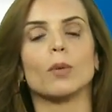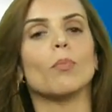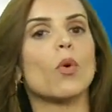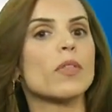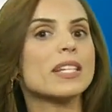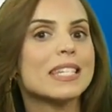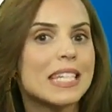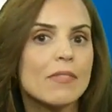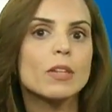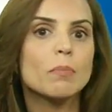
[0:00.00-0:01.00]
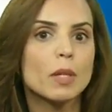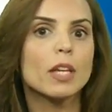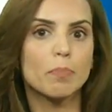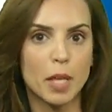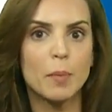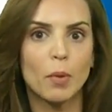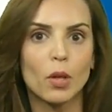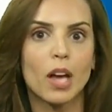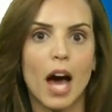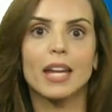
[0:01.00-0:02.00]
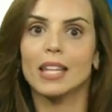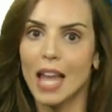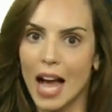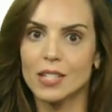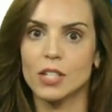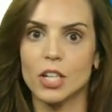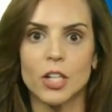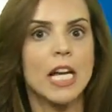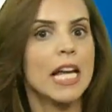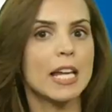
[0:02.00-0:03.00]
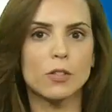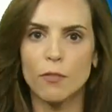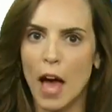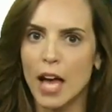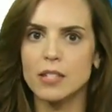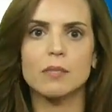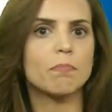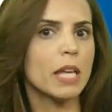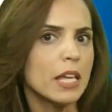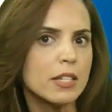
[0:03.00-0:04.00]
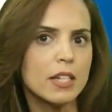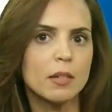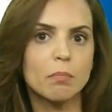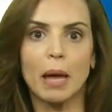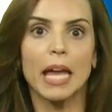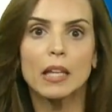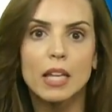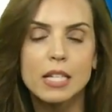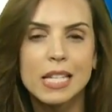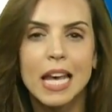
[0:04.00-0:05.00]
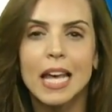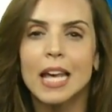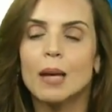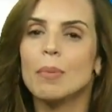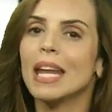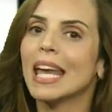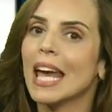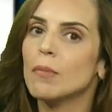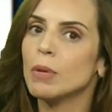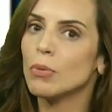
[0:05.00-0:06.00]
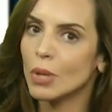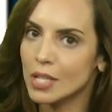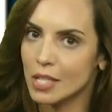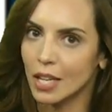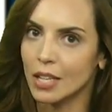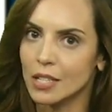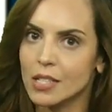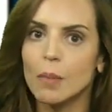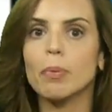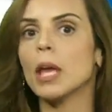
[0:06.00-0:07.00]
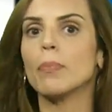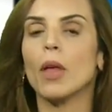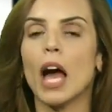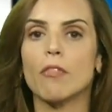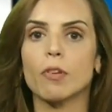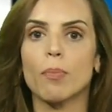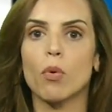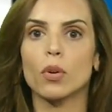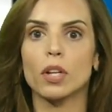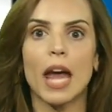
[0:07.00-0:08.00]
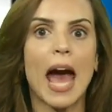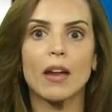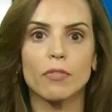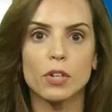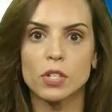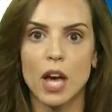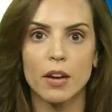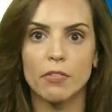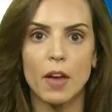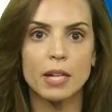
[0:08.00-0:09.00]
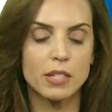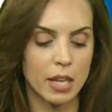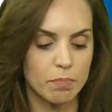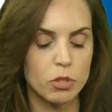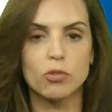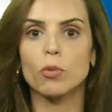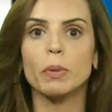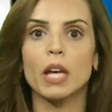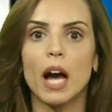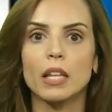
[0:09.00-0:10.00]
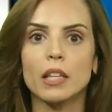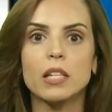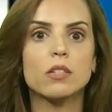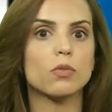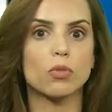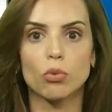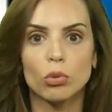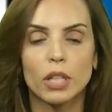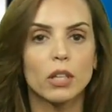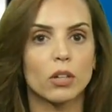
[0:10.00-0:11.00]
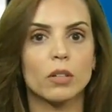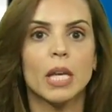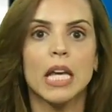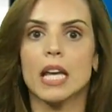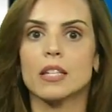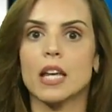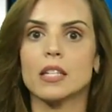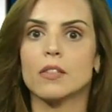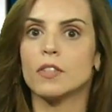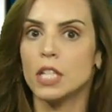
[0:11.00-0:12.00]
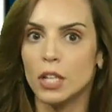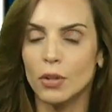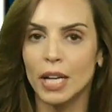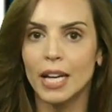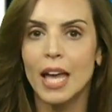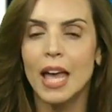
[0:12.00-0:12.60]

More than 7 million people got it last year. It's fast, easy, painless but it can be risky. Some people have reported adverse side effects like droopy eyelids, drooling, or excessive tearing.